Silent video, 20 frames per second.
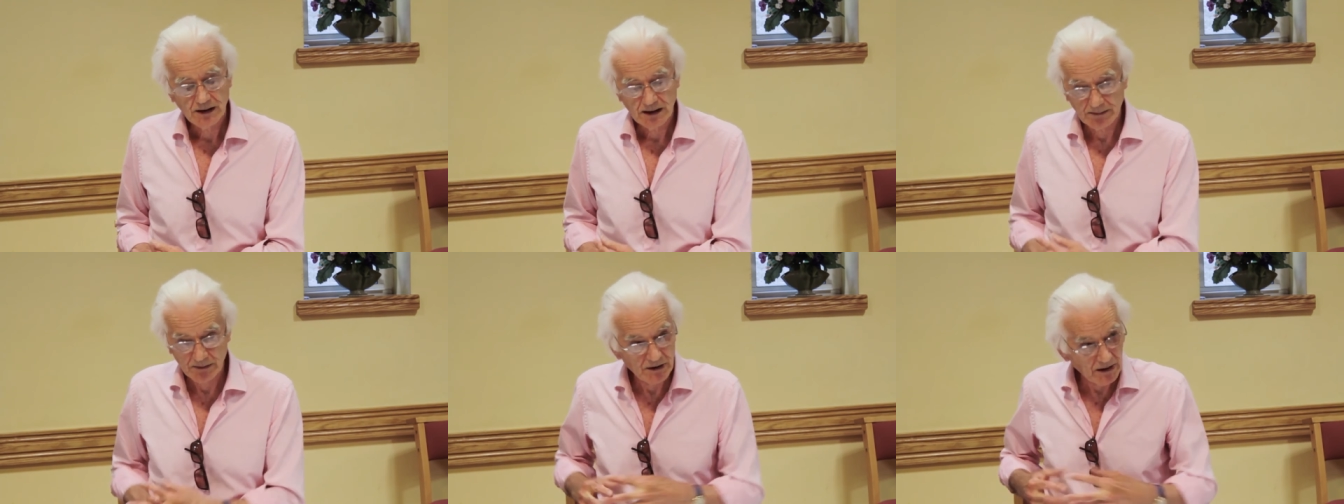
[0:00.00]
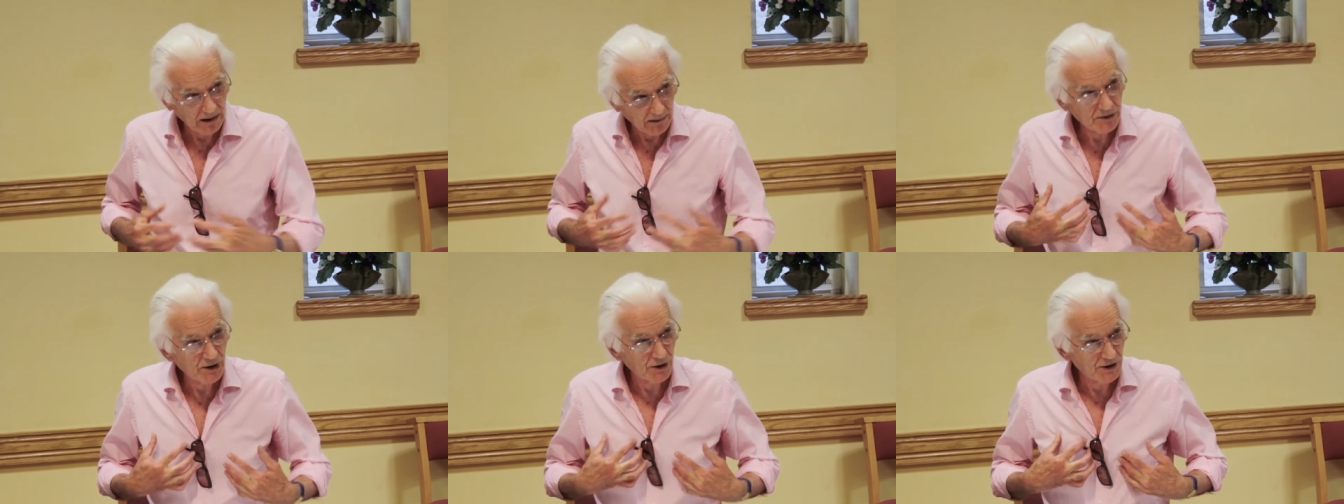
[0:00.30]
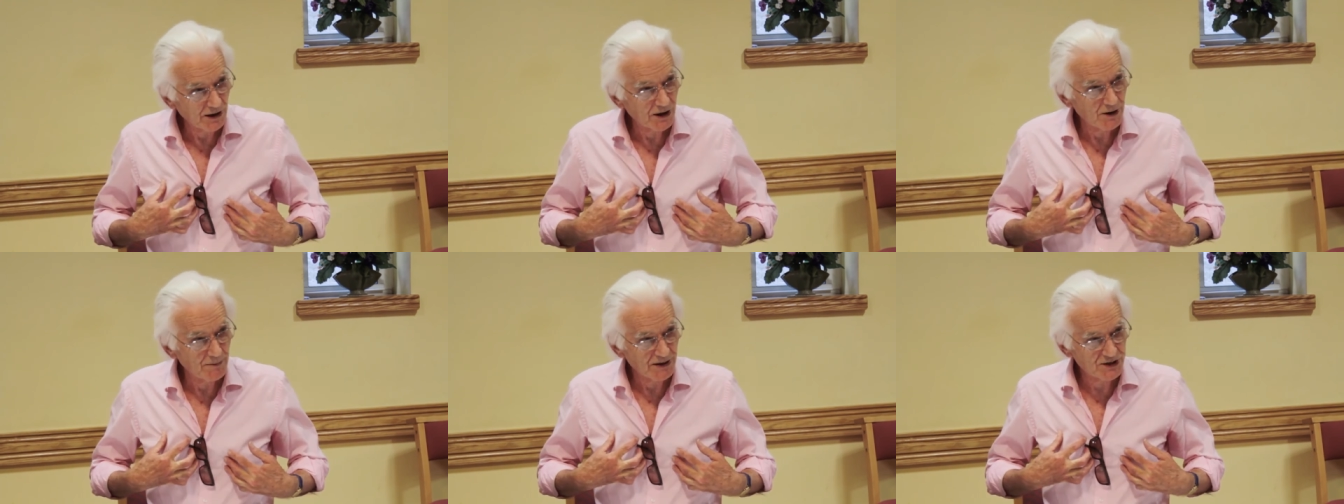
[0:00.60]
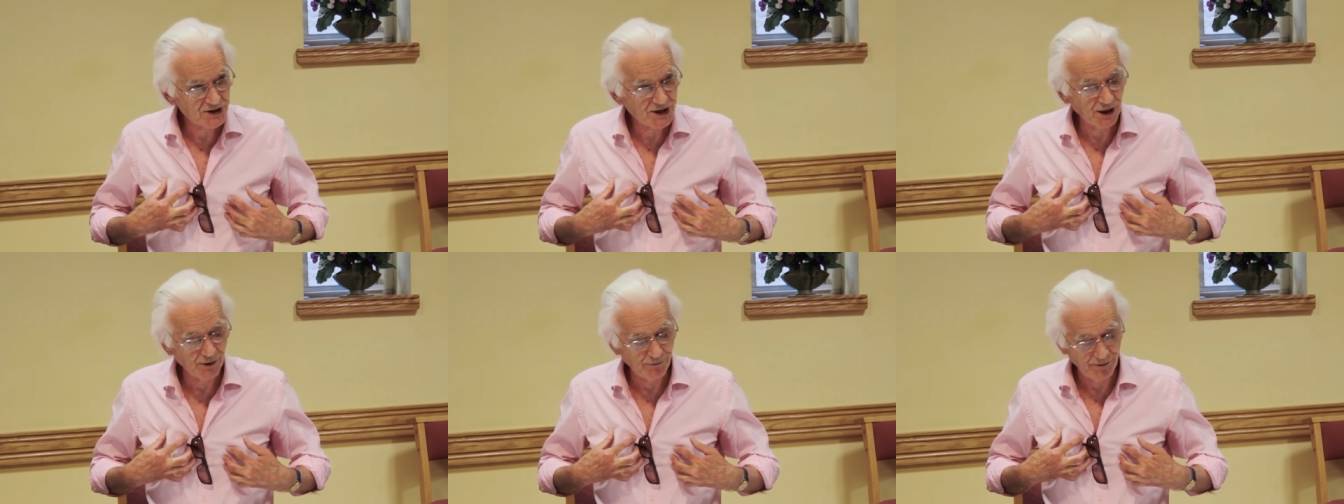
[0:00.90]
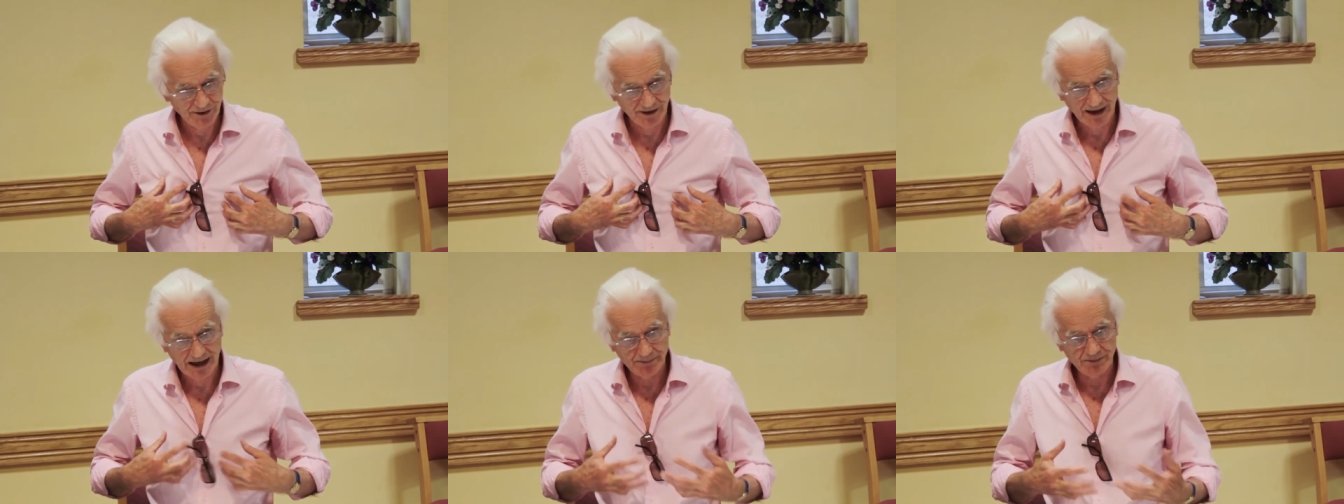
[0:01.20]
I mean, I don't include myself
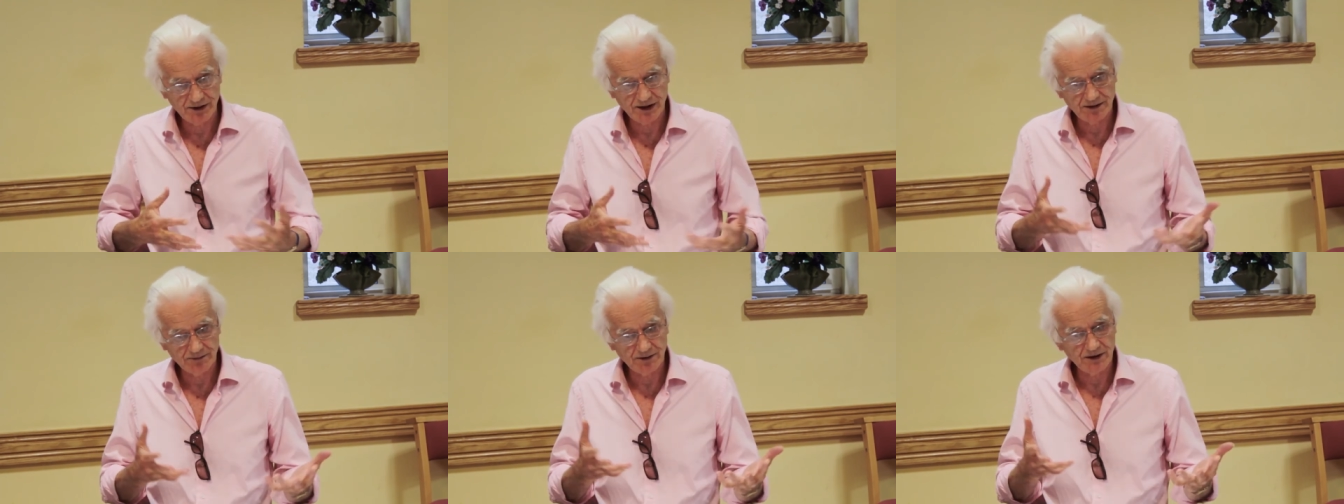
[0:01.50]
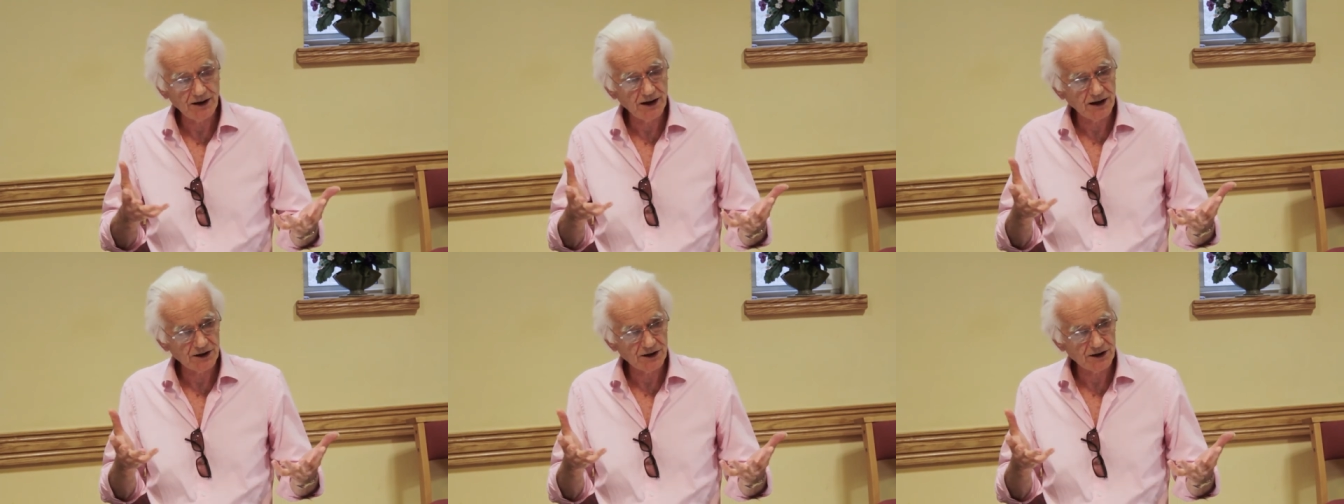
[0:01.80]
in that, but the